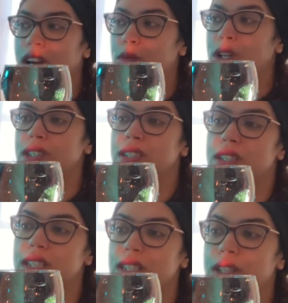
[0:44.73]
not wanting to
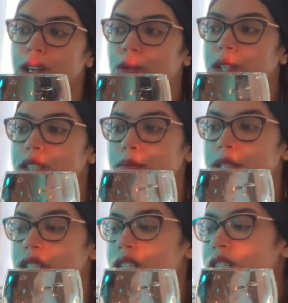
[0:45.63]
listen. You're not wanting to
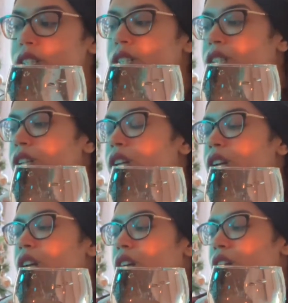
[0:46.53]
pay attention.
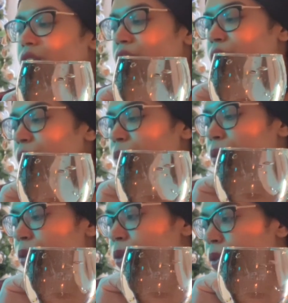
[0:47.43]

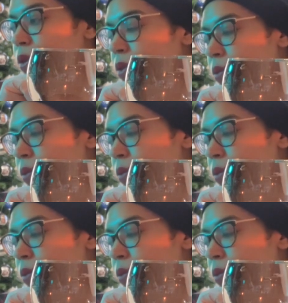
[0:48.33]
You,